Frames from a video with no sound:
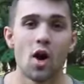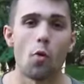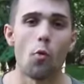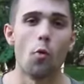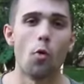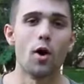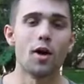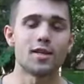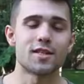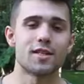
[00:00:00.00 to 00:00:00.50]

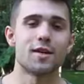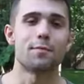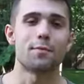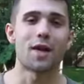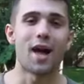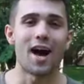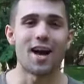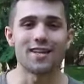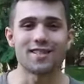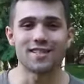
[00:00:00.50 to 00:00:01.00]
What's up,
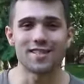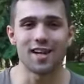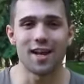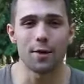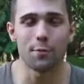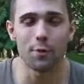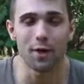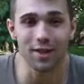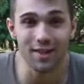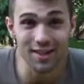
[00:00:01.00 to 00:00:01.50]
guys?
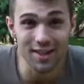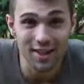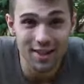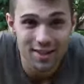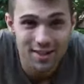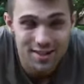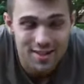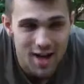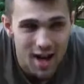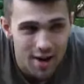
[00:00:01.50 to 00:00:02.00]
Today we're
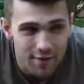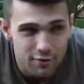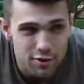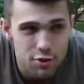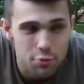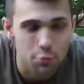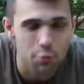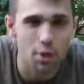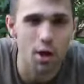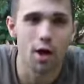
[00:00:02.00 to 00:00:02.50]
gonna dive
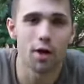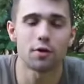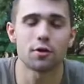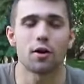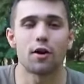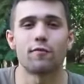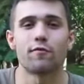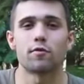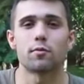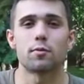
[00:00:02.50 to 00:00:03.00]
into an
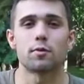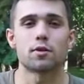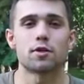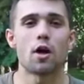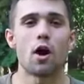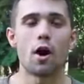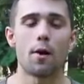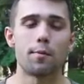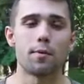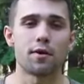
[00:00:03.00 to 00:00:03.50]
uncomfortable
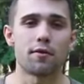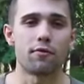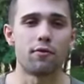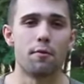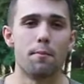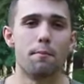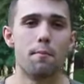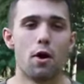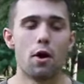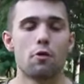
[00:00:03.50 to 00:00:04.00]
topic
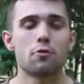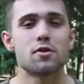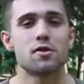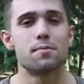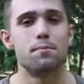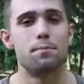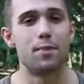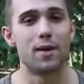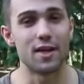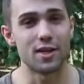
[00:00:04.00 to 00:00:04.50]
for
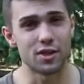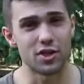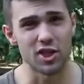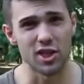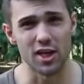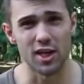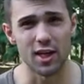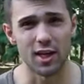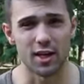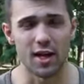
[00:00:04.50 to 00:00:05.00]
most: binge
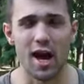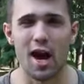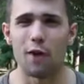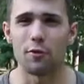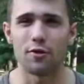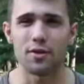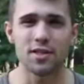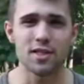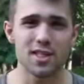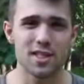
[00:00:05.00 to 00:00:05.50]
eating.
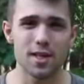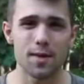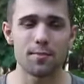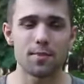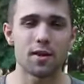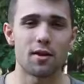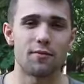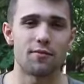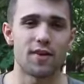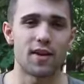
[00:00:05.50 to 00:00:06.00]
Now, this is
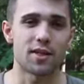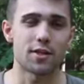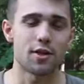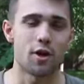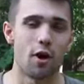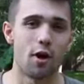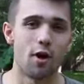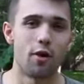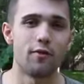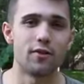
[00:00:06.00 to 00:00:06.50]
something that affects
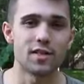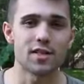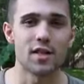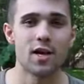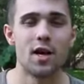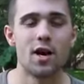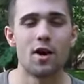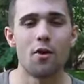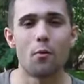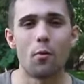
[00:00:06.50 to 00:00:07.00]
all of us,
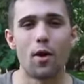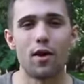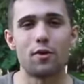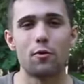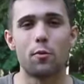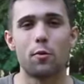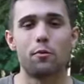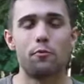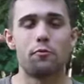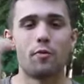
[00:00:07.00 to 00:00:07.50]
whether
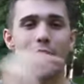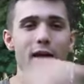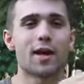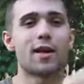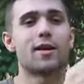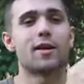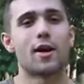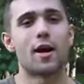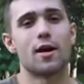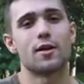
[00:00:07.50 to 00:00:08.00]
we
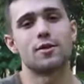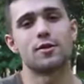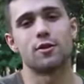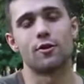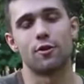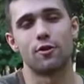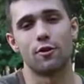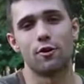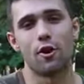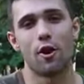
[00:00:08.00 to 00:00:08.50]
recognize it
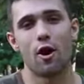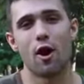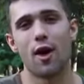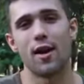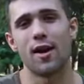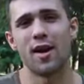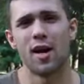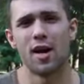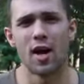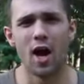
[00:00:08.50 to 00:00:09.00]
or not.